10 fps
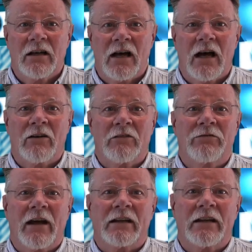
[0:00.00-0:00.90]
are in
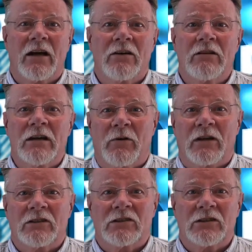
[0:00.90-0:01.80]
fact the only
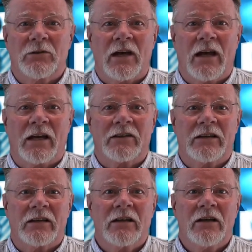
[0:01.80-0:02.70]
ones who are
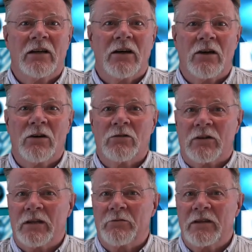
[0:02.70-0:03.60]
acting
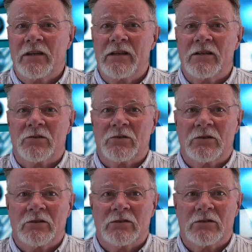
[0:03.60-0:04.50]
wholly within the
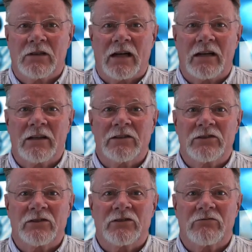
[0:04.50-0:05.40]
law, or at
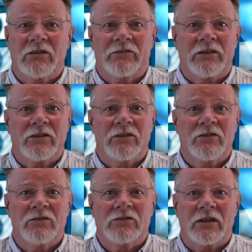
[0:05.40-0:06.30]
least striving to
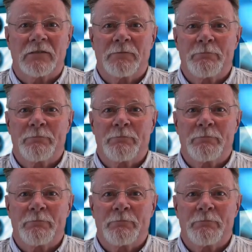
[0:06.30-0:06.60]
do so.